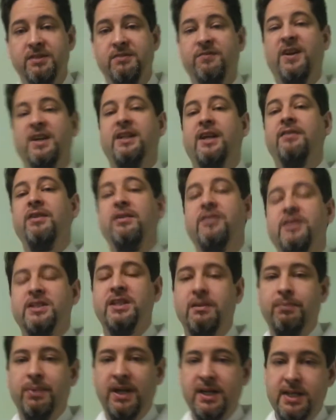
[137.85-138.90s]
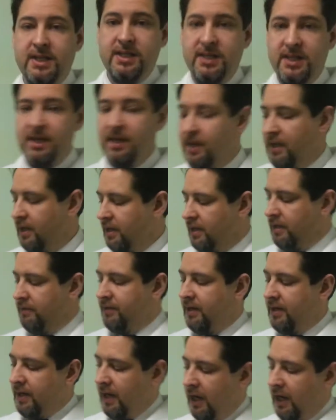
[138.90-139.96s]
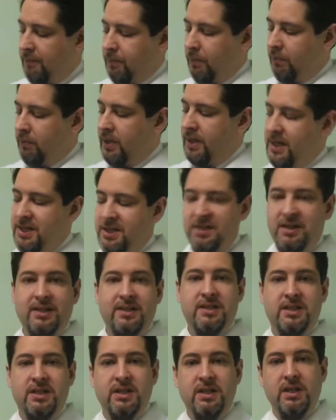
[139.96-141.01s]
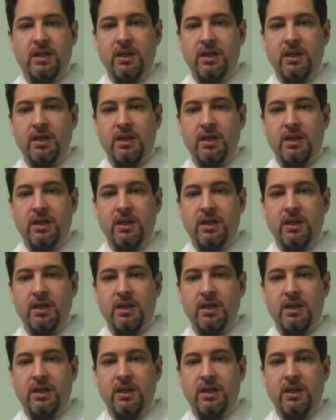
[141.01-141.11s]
In fact, I've even seen patients that have had operations